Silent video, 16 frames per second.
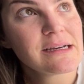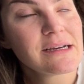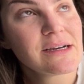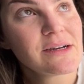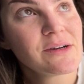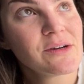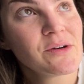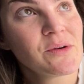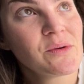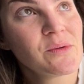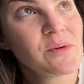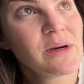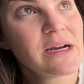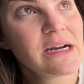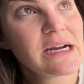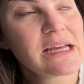
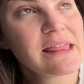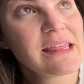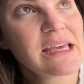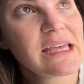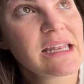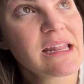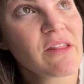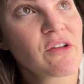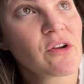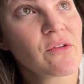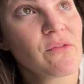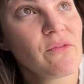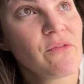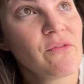I think another